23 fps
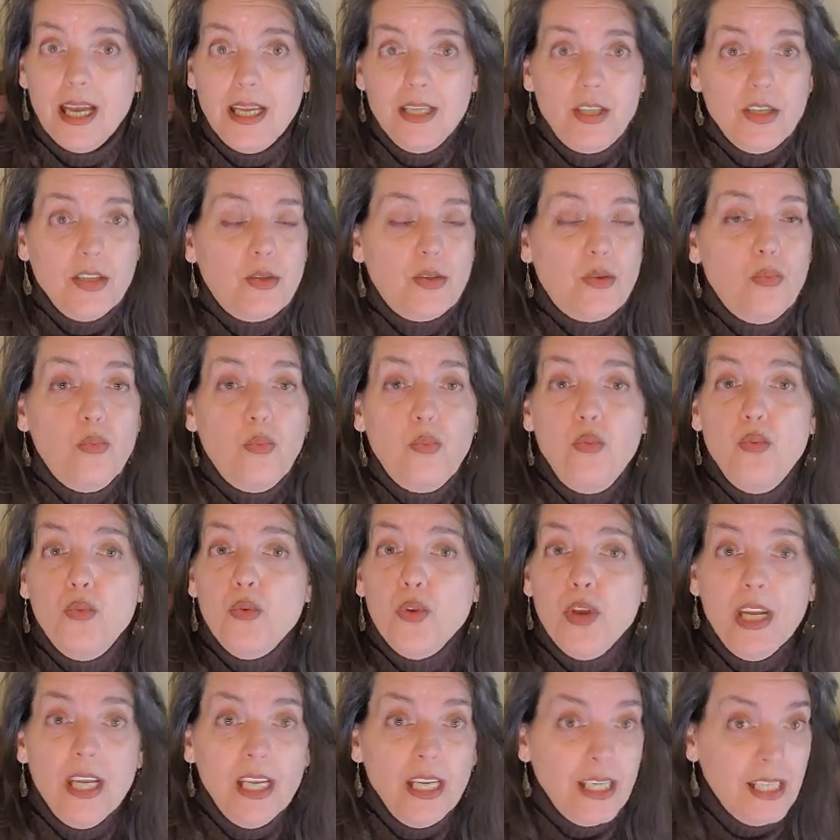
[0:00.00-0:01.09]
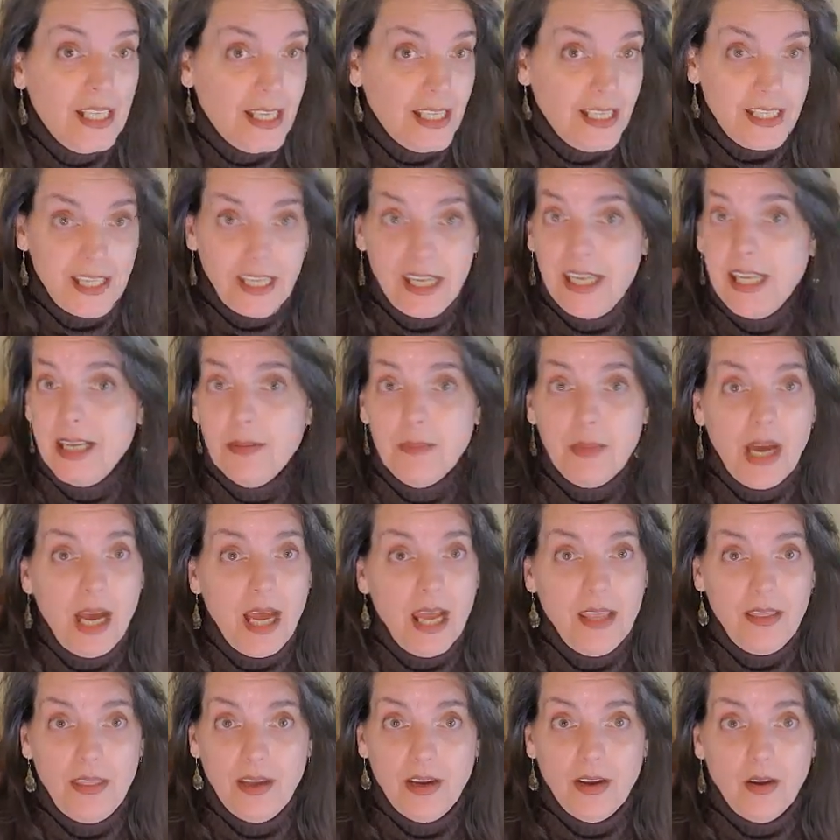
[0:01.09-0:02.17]
I just really
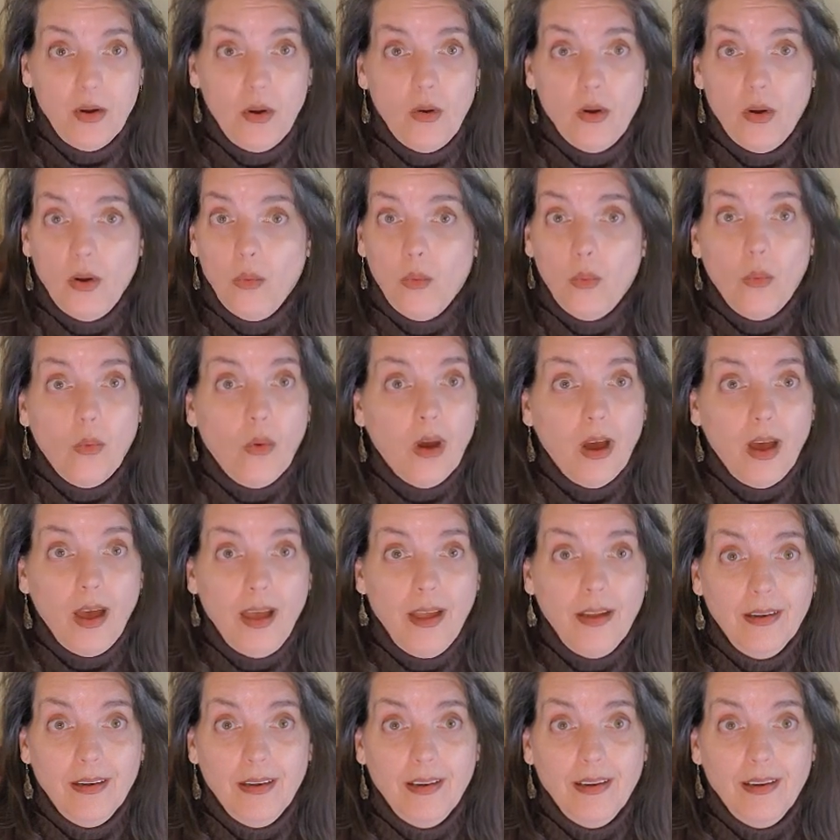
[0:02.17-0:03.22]
TMI there or what?